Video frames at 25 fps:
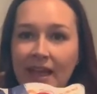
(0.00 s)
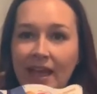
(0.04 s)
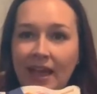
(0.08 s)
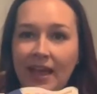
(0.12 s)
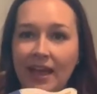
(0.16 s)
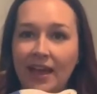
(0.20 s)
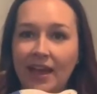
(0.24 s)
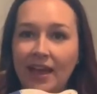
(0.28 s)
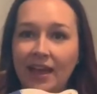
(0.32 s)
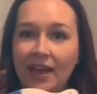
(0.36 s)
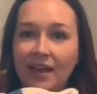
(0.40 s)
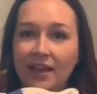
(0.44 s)

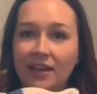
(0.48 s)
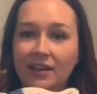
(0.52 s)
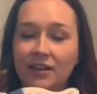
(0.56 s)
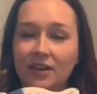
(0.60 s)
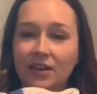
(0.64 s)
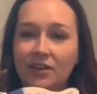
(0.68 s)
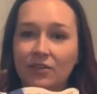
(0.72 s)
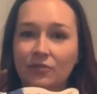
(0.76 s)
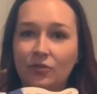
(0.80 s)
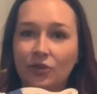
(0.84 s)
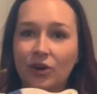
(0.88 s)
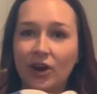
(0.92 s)

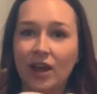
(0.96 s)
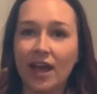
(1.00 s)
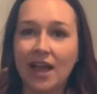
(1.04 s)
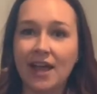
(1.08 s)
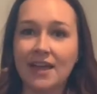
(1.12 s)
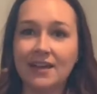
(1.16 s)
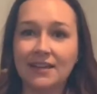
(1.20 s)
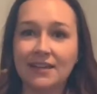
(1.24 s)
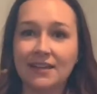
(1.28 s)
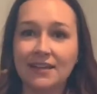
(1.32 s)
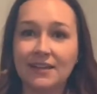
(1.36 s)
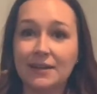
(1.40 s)
And for
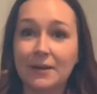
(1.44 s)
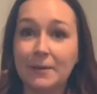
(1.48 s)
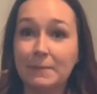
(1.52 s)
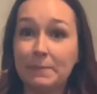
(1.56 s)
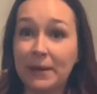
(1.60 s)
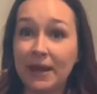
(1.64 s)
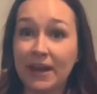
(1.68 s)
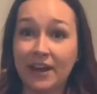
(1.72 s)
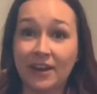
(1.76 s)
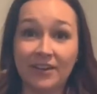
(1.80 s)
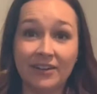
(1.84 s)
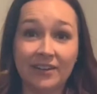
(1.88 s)
any
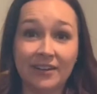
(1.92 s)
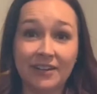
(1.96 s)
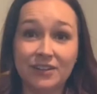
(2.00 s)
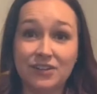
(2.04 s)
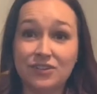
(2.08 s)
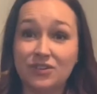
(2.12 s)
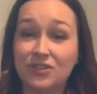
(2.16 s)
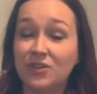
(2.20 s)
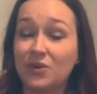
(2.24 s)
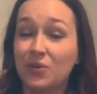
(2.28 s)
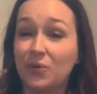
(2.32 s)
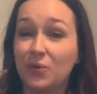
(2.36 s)

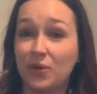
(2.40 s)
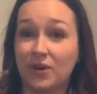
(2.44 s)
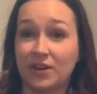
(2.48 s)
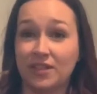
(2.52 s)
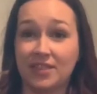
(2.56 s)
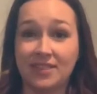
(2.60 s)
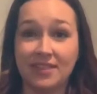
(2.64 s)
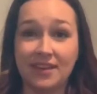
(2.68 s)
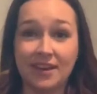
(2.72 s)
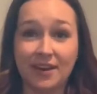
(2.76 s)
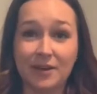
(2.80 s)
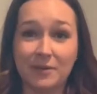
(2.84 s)
parent or
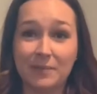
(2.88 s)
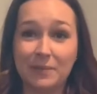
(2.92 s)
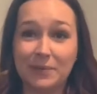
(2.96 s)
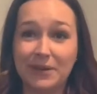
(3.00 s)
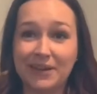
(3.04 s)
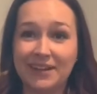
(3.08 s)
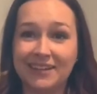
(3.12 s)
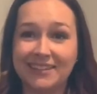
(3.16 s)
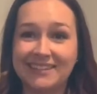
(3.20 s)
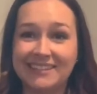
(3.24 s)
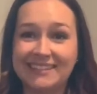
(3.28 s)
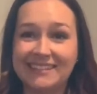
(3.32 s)

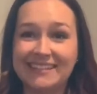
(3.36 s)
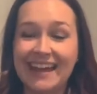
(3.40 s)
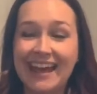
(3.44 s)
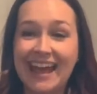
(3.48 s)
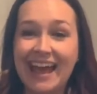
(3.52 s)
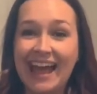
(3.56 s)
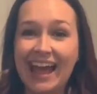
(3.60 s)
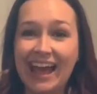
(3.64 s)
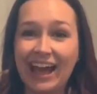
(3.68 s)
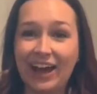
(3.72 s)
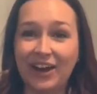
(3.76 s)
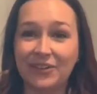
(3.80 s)
therapist
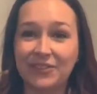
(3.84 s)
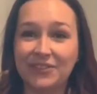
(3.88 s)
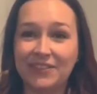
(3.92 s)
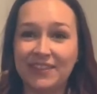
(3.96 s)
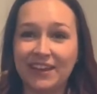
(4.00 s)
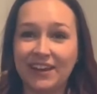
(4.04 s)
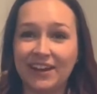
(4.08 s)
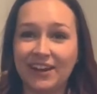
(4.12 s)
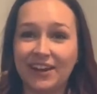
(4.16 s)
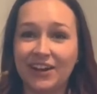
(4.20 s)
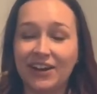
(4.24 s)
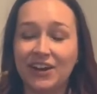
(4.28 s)
out
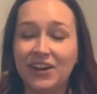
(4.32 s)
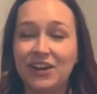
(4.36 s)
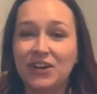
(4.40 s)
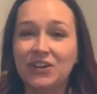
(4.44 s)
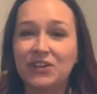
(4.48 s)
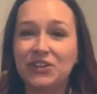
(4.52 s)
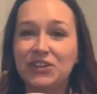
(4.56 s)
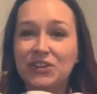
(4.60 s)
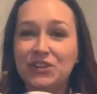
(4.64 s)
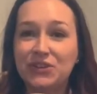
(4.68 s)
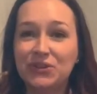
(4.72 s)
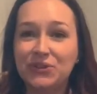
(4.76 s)
there,
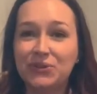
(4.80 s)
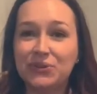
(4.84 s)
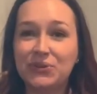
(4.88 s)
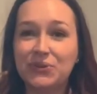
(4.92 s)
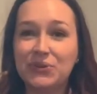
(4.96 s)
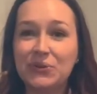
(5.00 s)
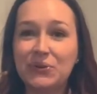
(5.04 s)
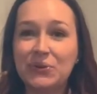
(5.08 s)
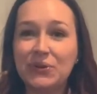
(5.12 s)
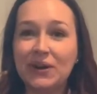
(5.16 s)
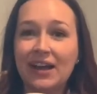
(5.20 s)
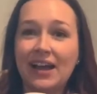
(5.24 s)

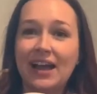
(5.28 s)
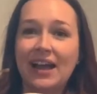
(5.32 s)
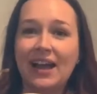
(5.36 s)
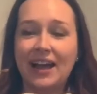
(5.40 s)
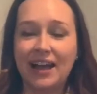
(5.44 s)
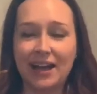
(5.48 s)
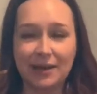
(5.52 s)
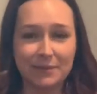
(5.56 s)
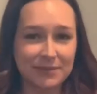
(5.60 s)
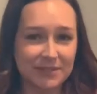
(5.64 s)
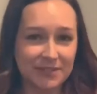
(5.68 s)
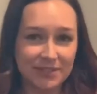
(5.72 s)
you
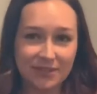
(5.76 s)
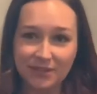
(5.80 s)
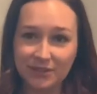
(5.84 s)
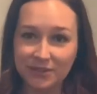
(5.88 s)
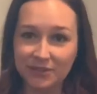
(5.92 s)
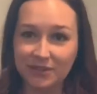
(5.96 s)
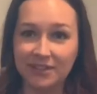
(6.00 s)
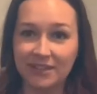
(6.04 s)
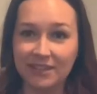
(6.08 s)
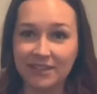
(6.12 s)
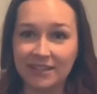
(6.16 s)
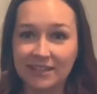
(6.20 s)

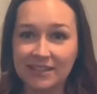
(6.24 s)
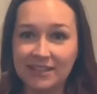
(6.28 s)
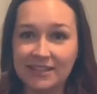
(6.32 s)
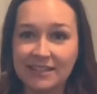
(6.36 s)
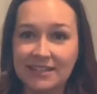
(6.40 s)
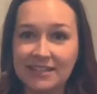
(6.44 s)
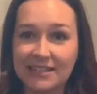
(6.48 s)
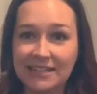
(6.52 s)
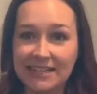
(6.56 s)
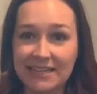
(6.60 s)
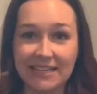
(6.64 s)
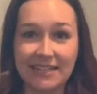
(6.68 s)
absolutely
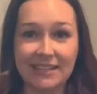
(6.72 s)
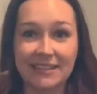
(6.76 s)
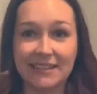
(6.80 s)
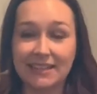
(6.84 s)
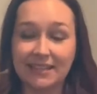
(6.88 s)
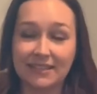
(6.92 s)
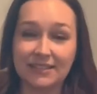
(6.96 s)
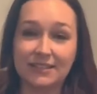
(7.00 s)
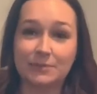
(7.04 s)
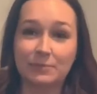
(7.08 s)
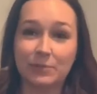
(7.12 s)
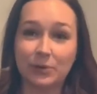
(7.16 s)
need
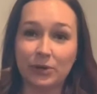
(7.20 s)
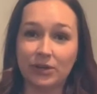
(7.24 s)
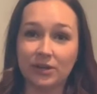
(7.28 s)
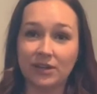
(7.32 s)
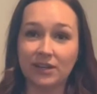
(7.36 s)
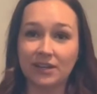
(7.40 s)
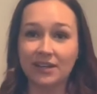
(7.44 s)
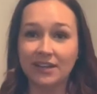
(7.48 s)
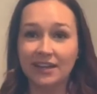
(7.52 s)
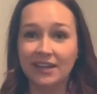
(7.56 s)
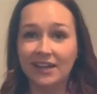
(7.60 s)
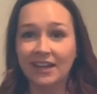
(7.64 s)
this
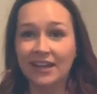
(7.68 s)
book.